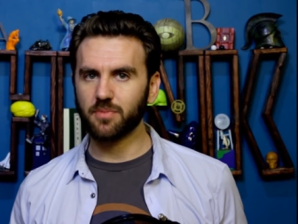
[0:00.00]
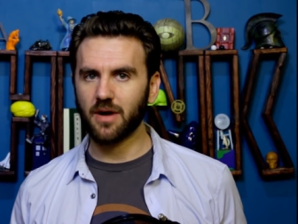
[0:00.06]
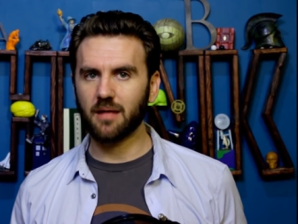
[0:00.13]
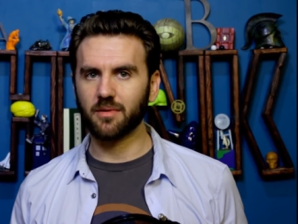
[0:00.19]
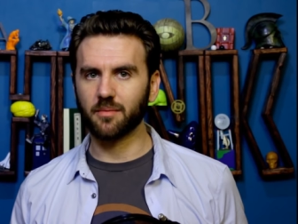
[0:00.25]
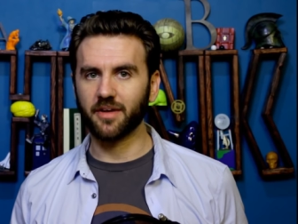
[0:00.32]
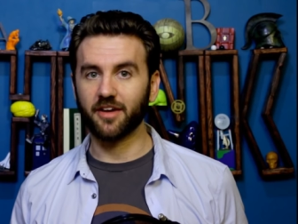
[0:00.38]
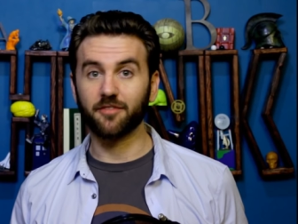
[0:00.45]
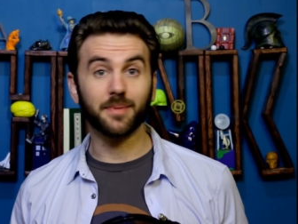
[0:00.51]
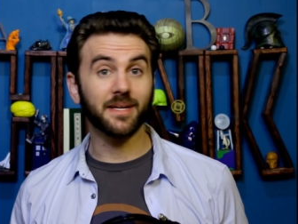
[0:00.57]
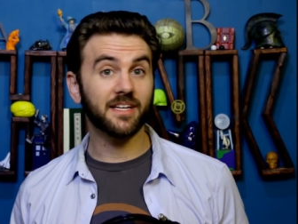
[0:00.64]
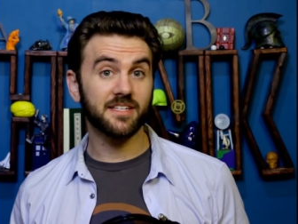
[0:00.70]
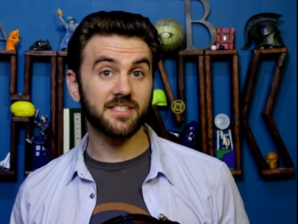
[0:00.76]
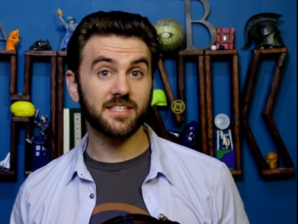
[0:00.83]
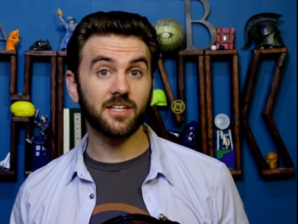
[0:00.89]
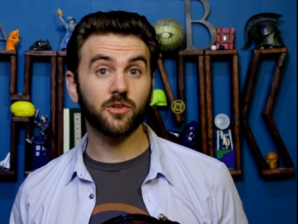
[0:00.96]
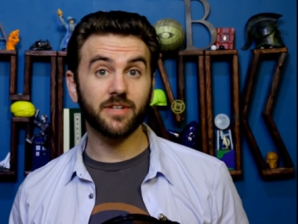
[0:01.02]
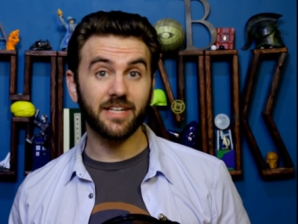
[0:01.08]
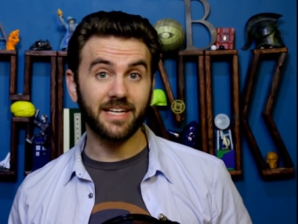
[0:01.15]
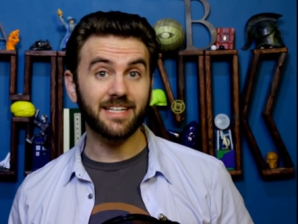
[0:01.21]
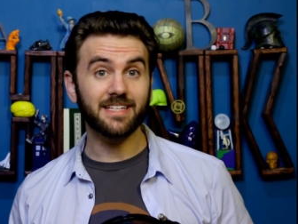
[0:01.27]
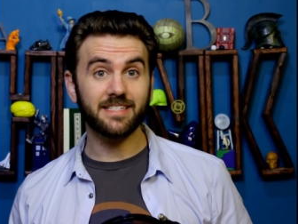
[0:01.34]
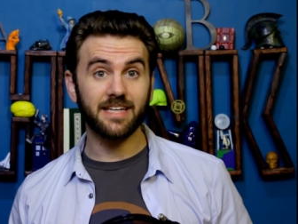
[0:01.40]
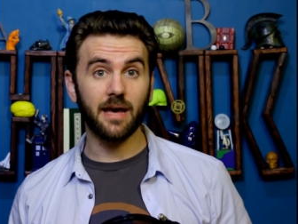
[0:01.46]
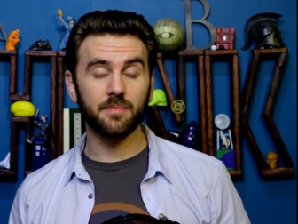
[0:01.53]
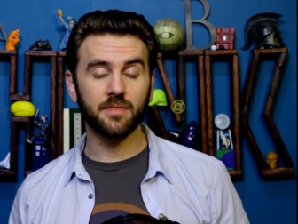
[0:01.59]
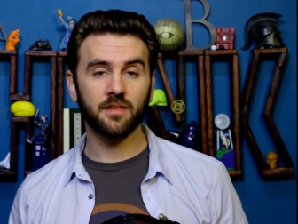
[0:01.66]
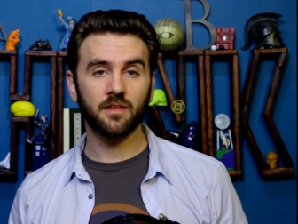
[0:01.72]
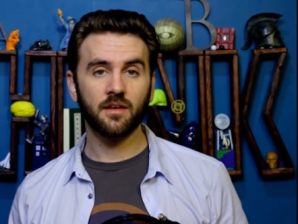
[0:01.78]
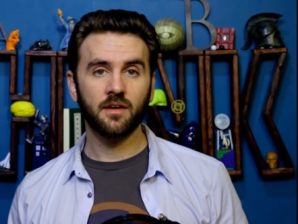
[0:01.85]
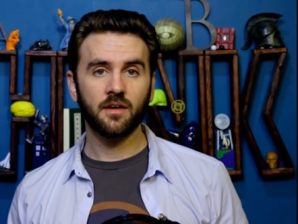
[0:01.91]
problem have been considered in
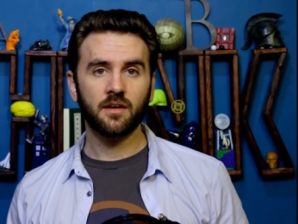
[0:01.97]
depth,